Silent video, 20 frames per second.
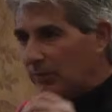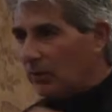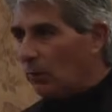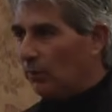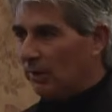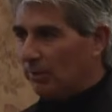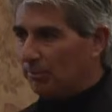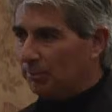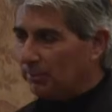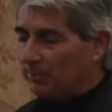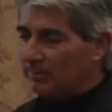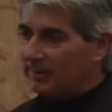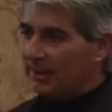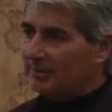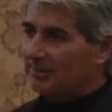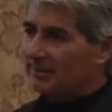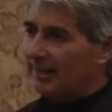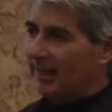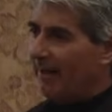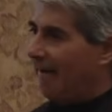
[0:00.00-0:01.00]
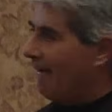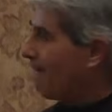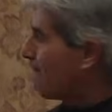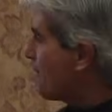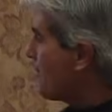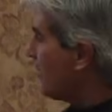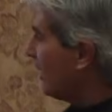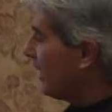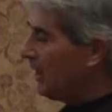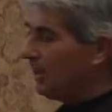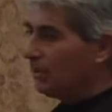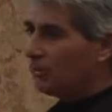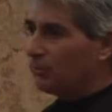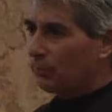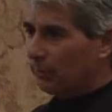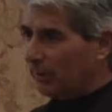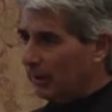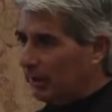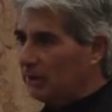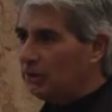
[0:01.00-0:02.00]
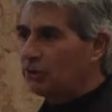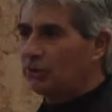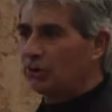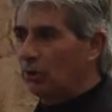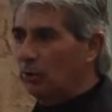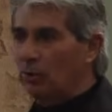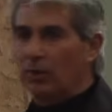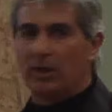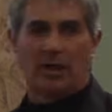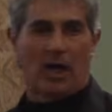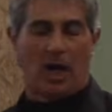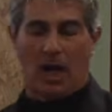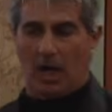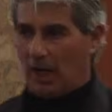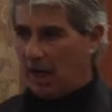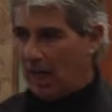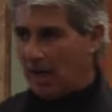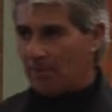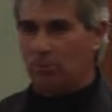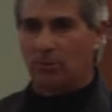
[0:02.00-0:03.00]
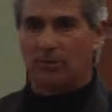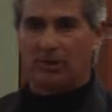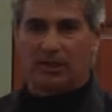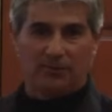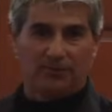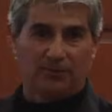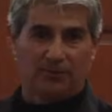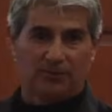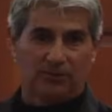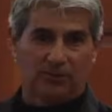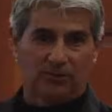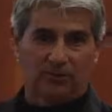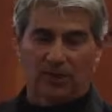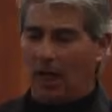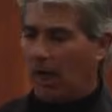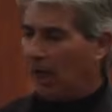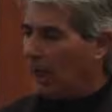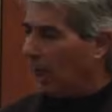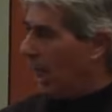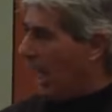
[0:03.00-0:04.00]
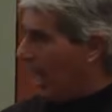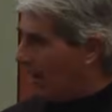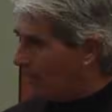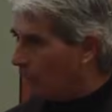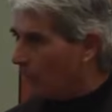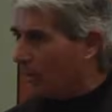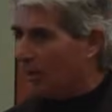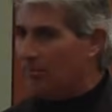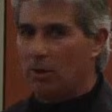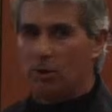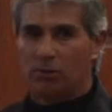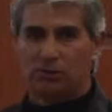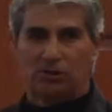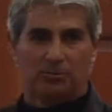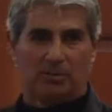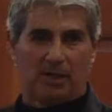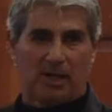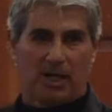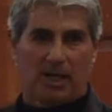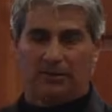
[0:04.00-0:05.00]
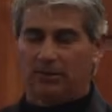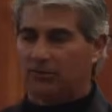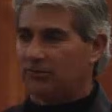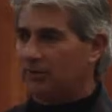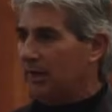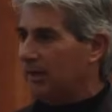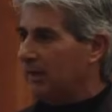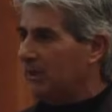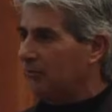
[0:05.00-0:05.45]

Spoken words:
When a bull does that, he's really showing a lot more emphasis, a lot more emotion behind the sound.